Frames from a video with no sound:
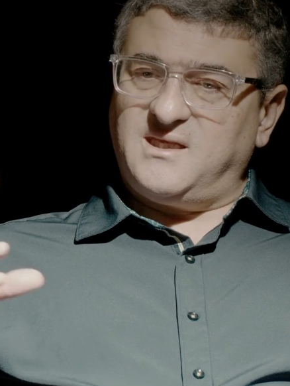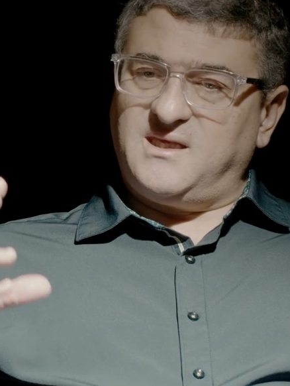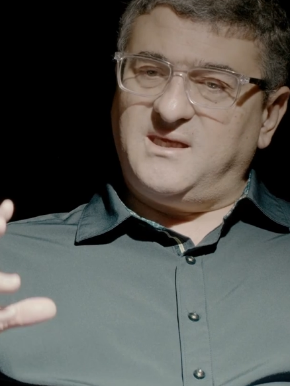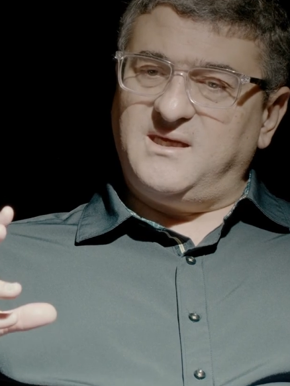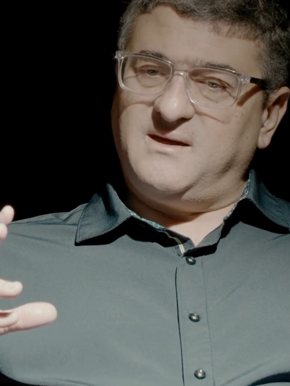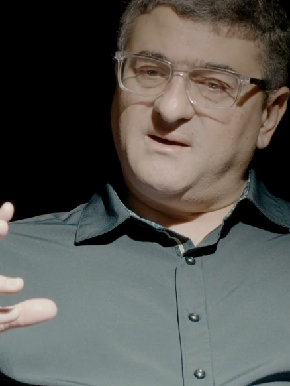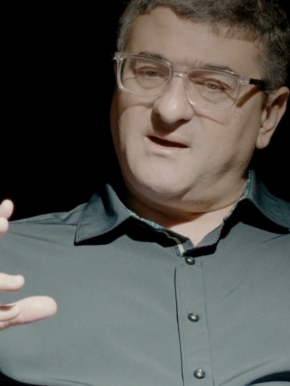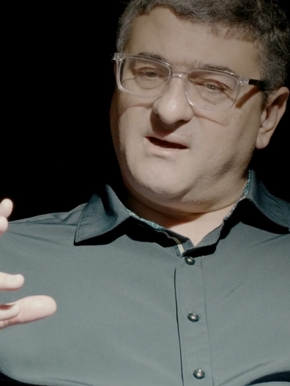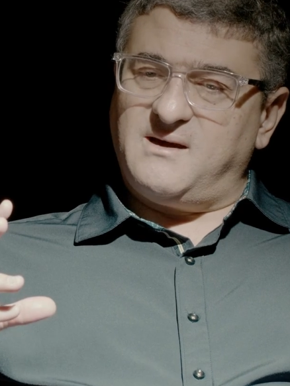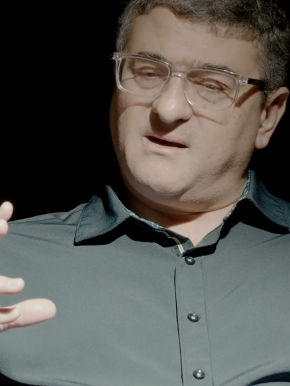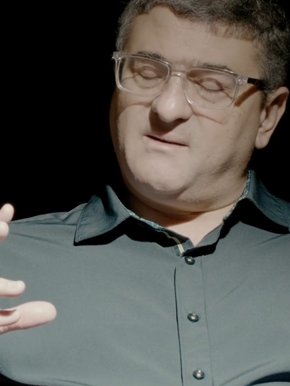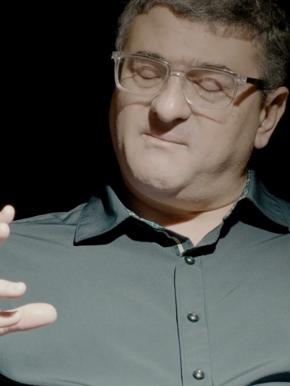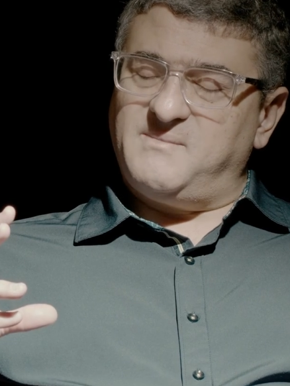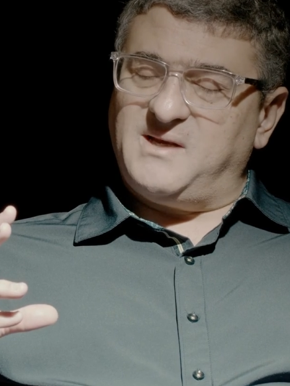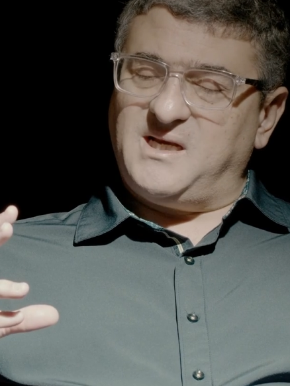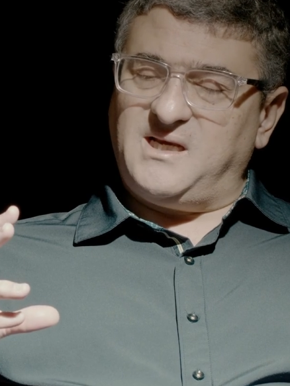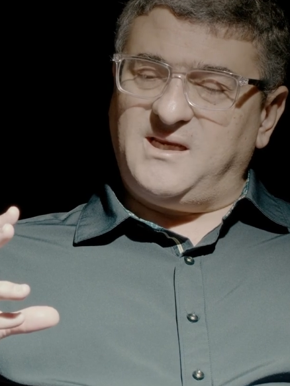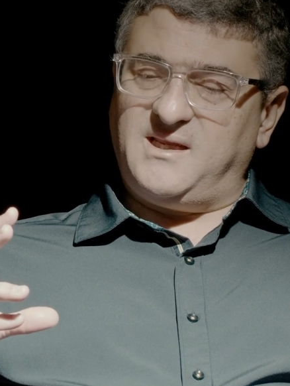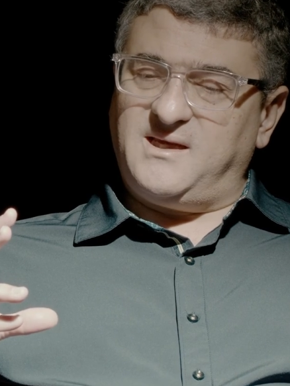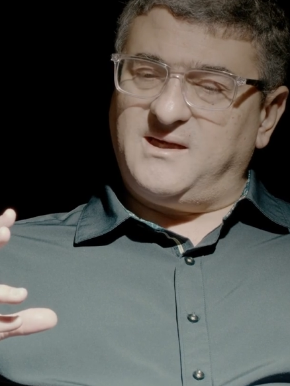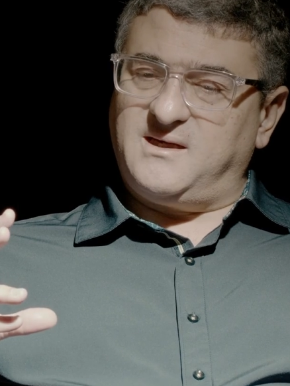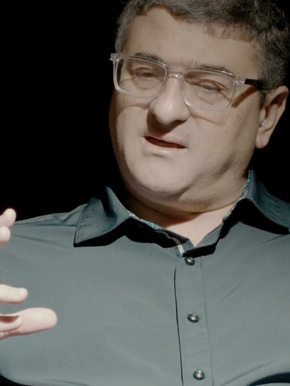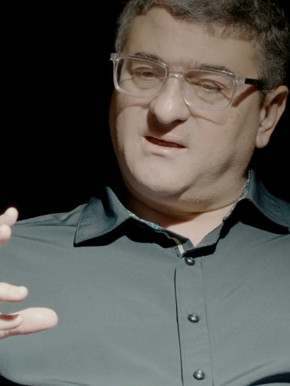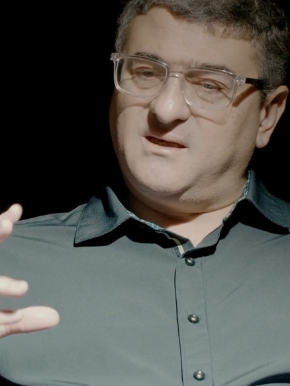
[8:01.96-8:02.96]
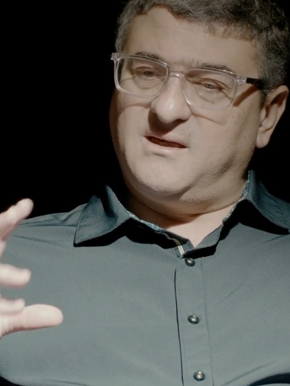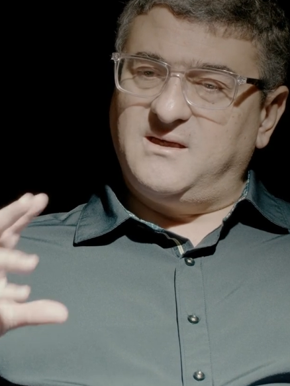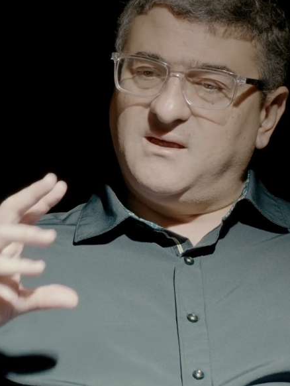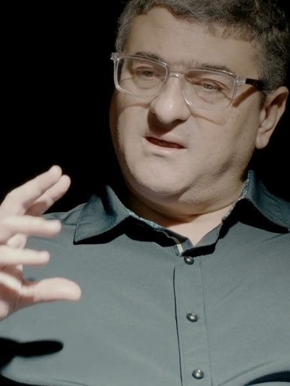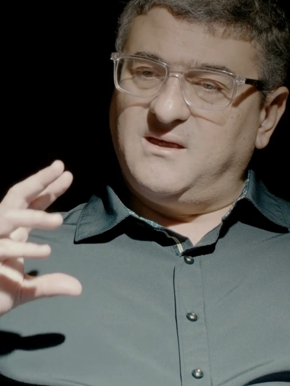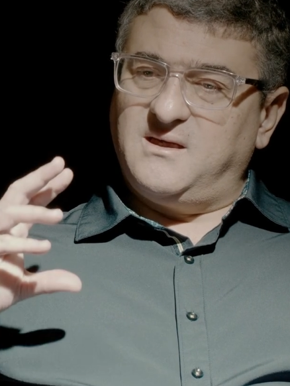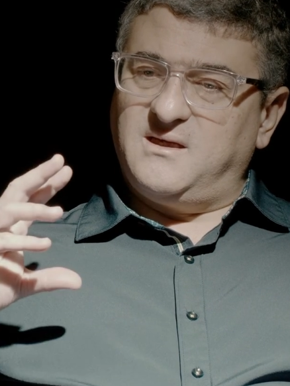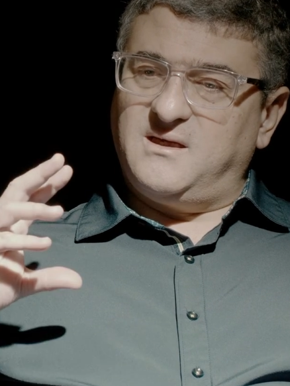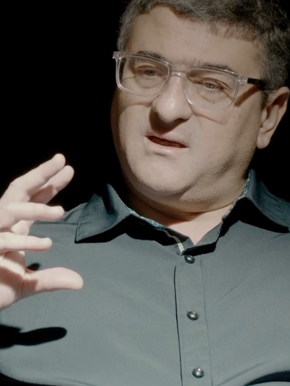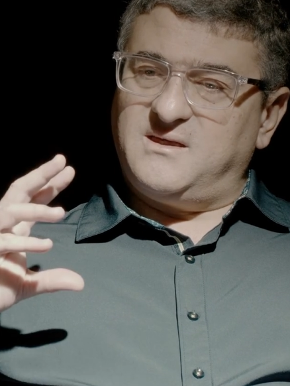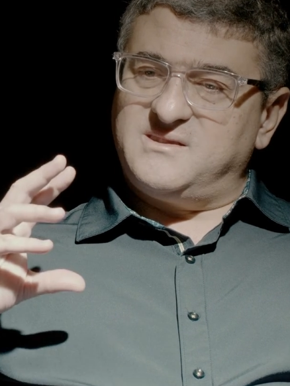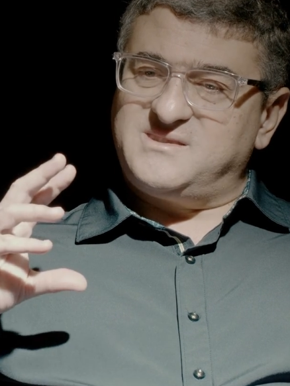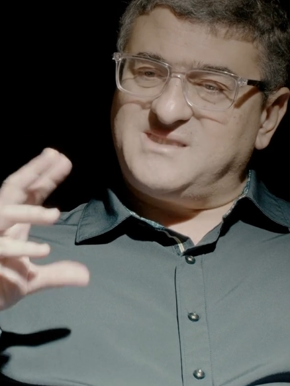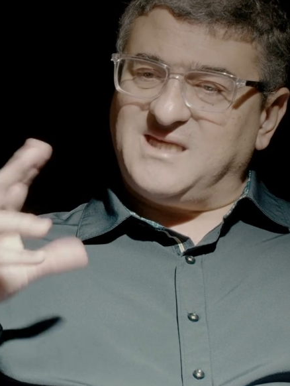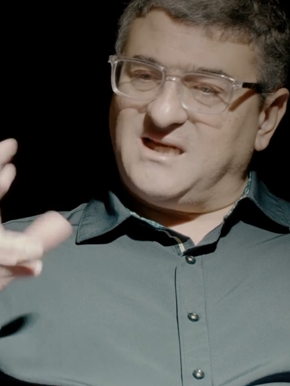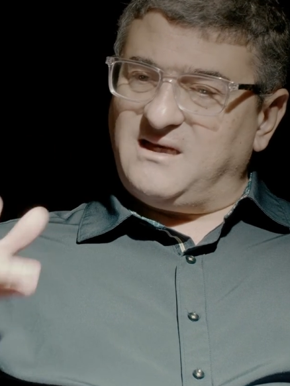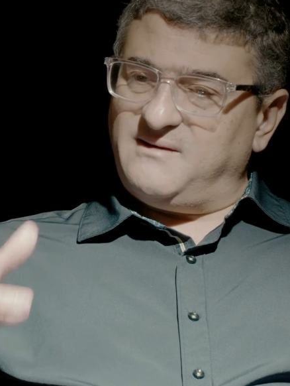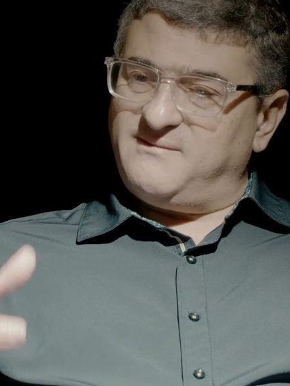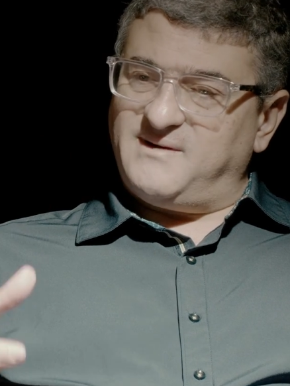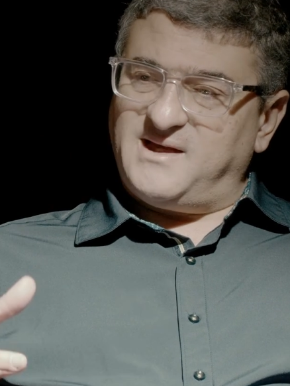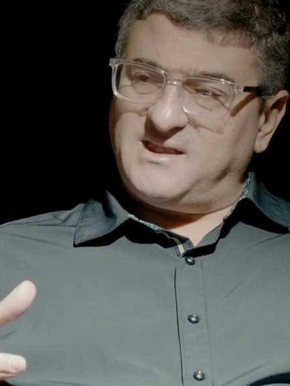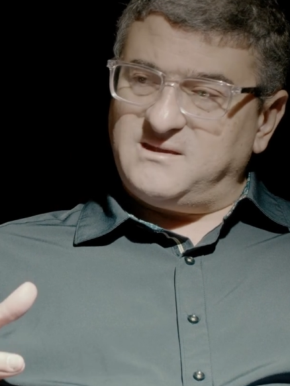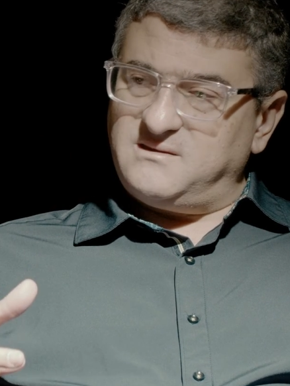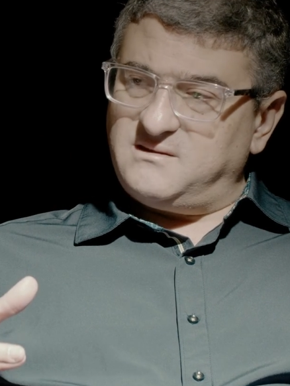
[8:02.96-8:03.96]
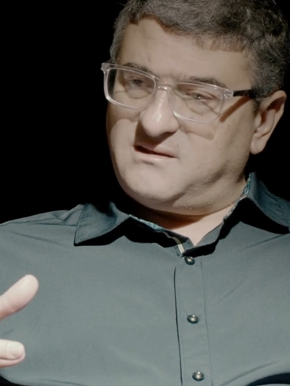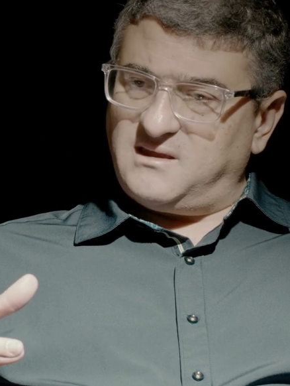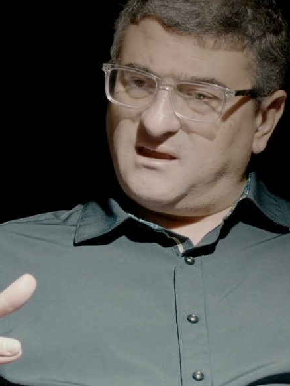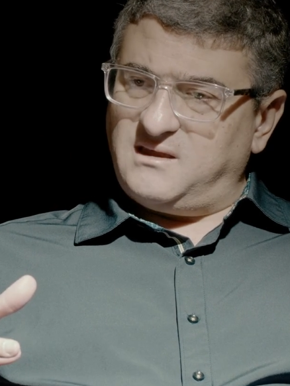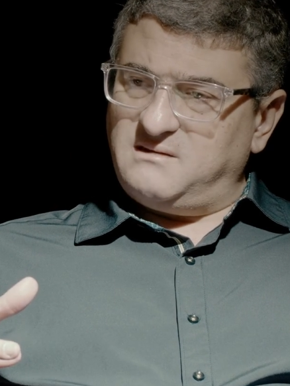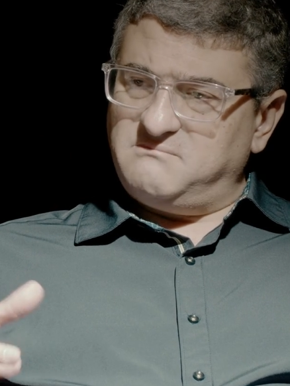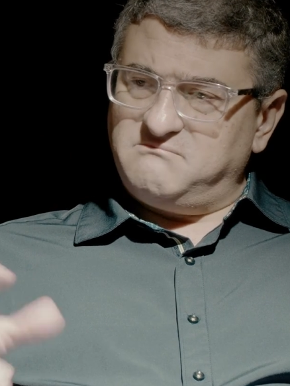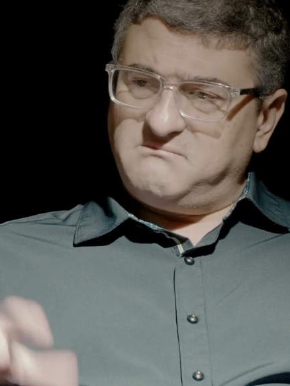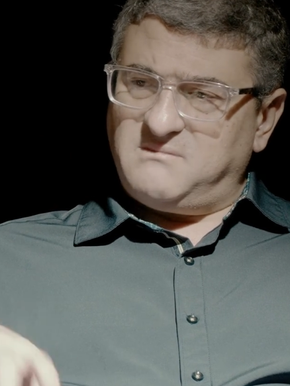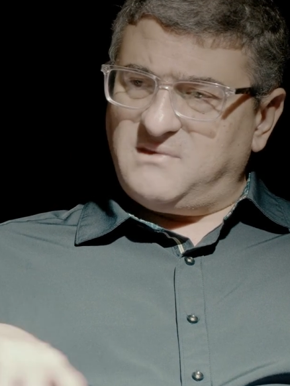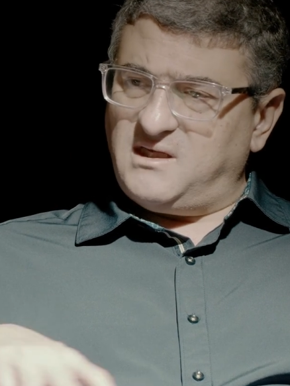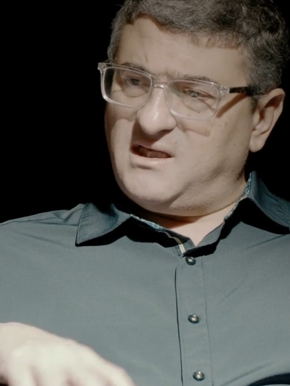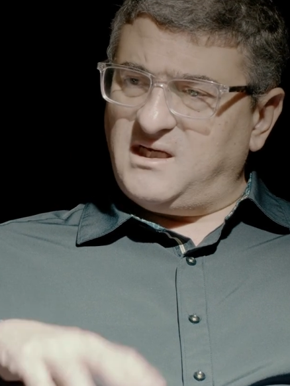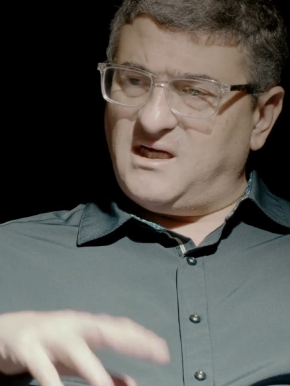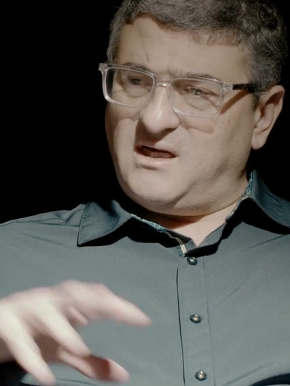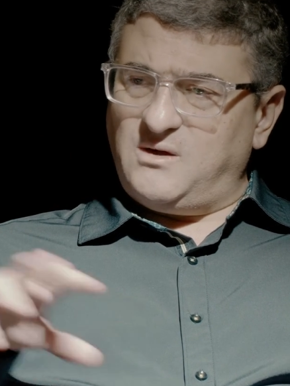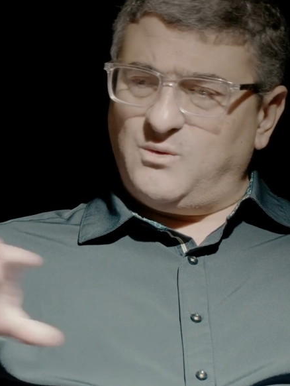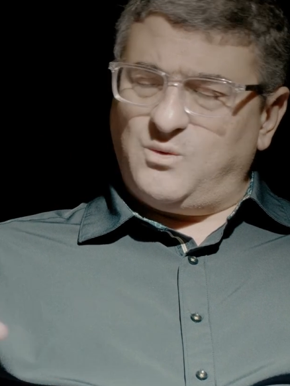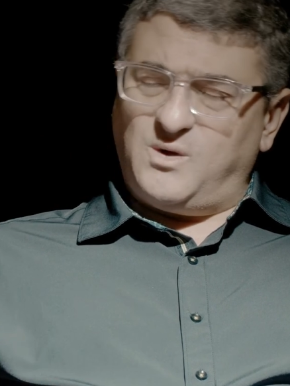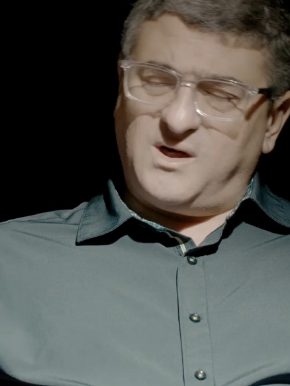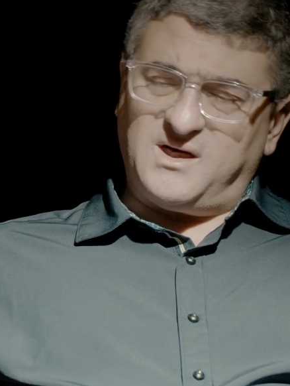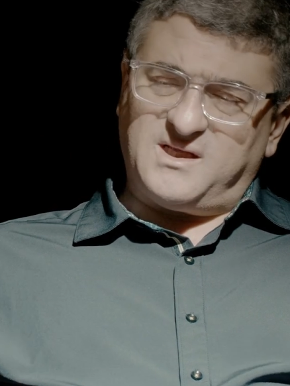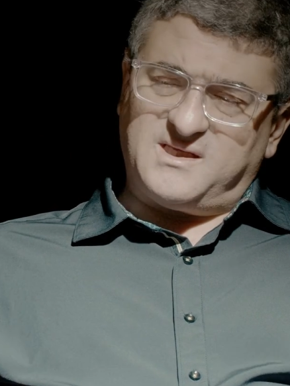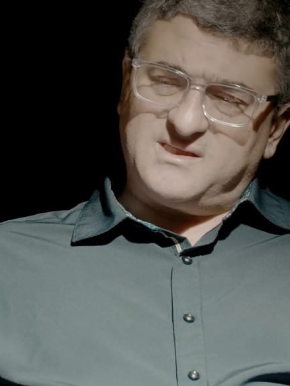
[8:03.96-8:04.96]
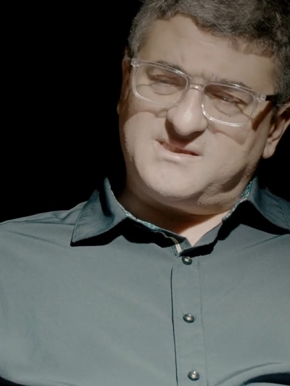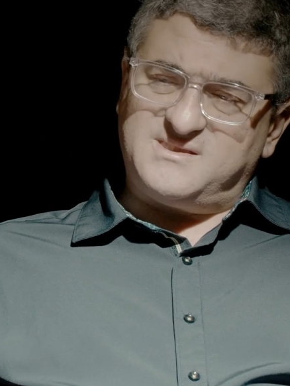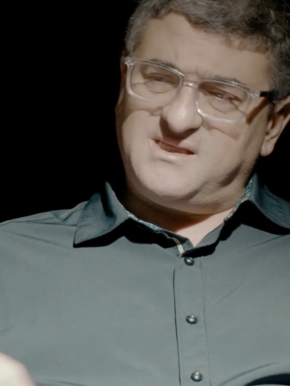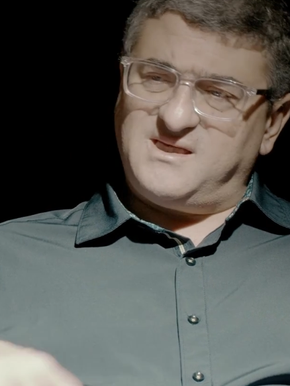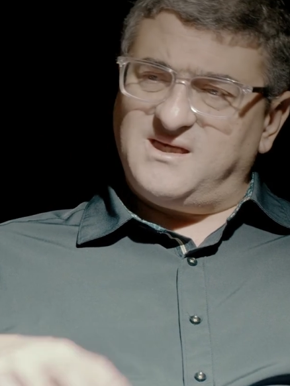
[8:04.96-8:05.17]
in any place, with any politics,